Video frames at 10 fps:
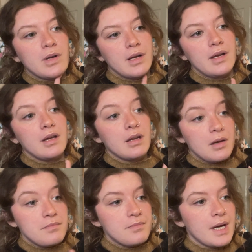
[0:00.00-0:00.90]
I
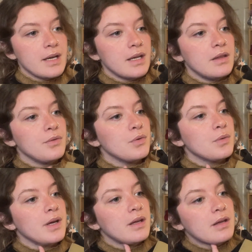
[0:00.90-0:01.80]
am back in
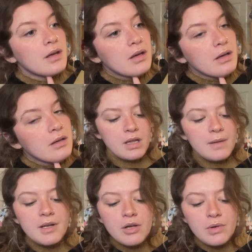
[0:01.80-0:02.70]
Norway. Let
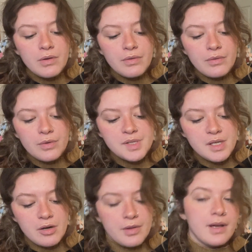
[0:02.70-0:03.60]
me know what your thoughts
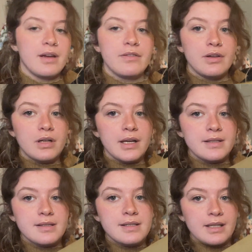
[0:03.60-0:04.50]
are on that, if you'd like
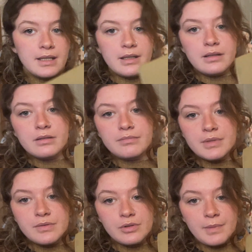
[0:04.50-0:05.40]
to see me
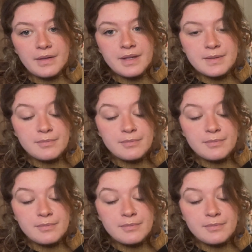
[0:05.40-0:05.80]
talk about these